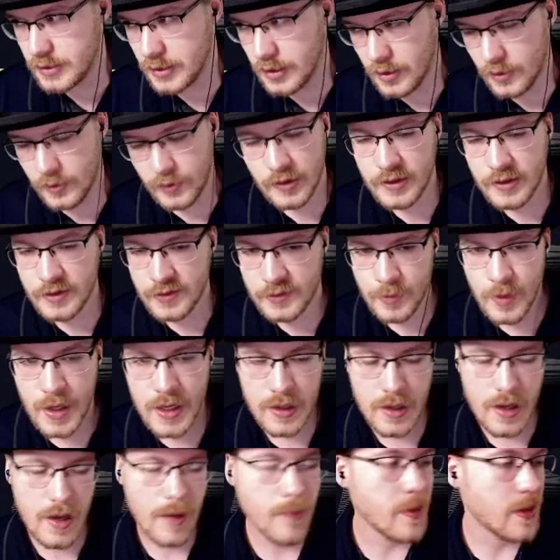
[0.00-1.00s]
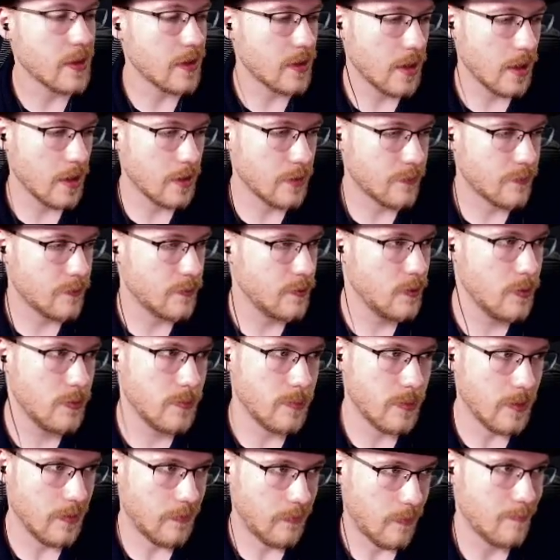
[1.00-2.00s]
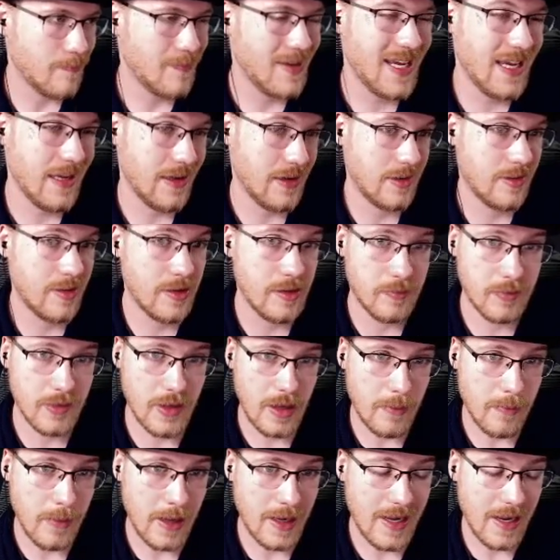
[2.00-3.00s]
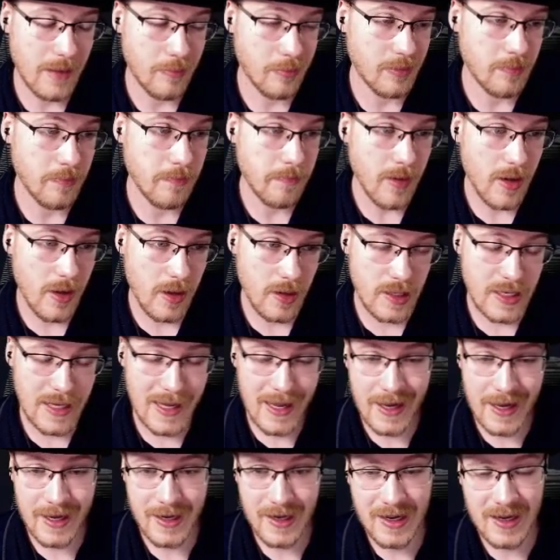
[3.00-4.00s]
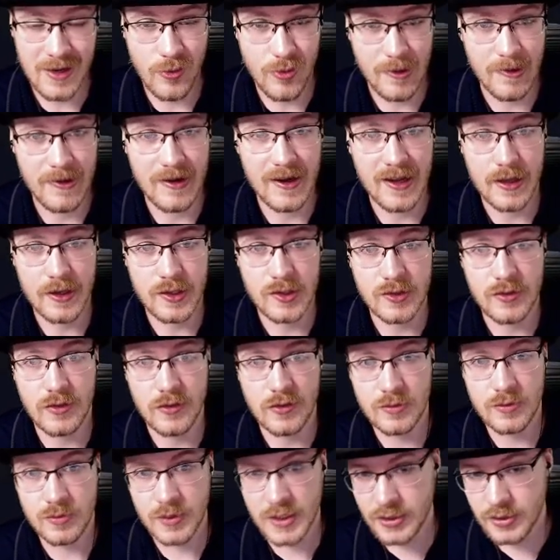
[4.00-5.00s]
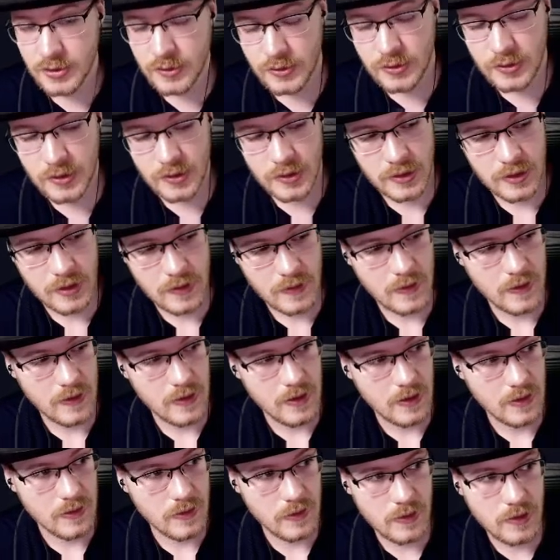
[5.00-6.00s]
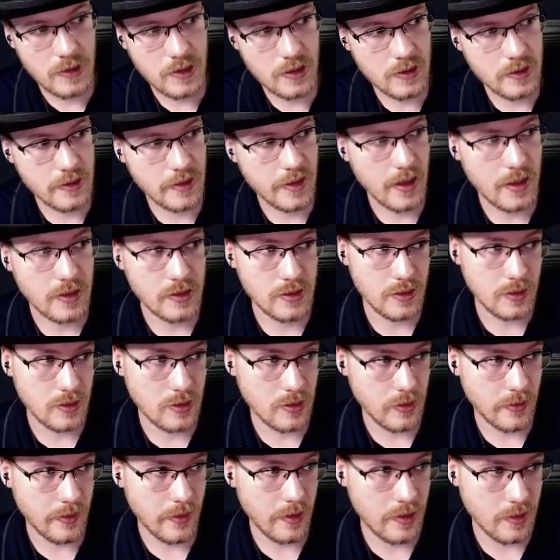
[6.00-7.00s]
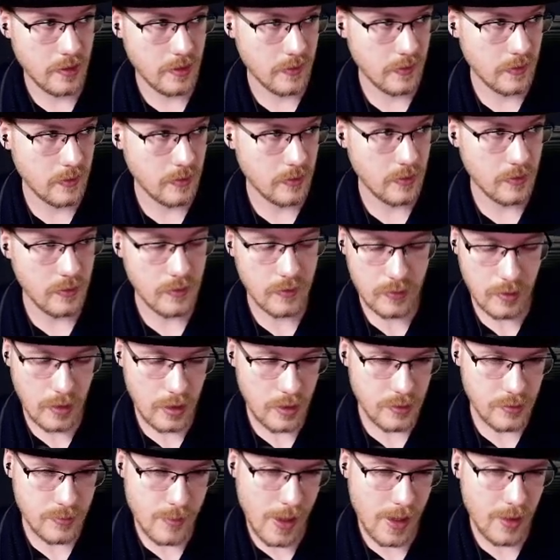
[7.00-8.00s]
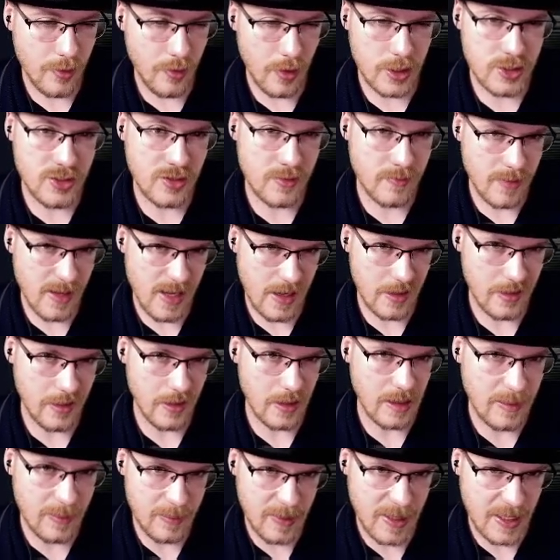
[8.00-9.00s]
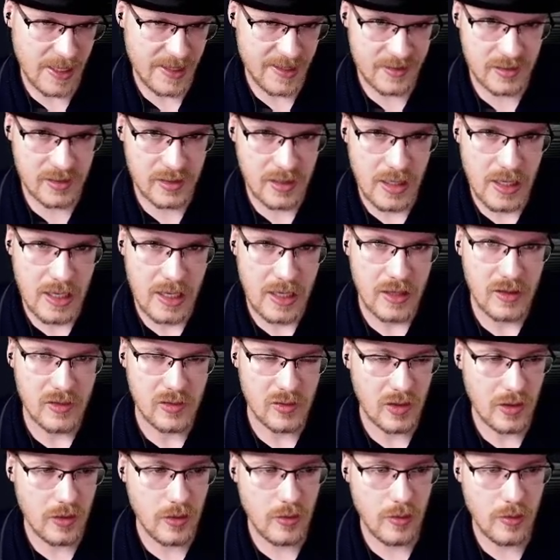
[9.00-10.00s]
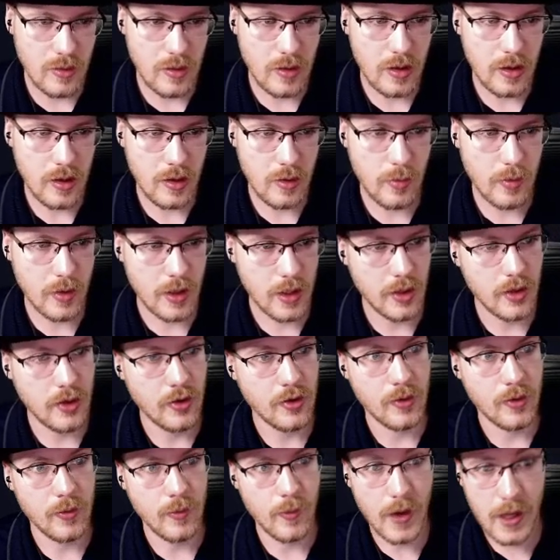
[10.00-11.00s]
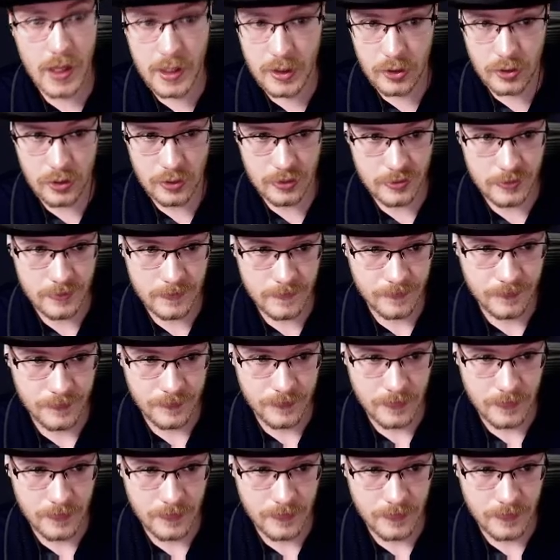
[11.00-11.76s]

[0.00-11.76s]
So, this might not be the case for you, but for me, it seems like my game's bugged, and in order to catch the Swisher, you need to catch it during this strange migration path that it makes. So, what you're going to want to do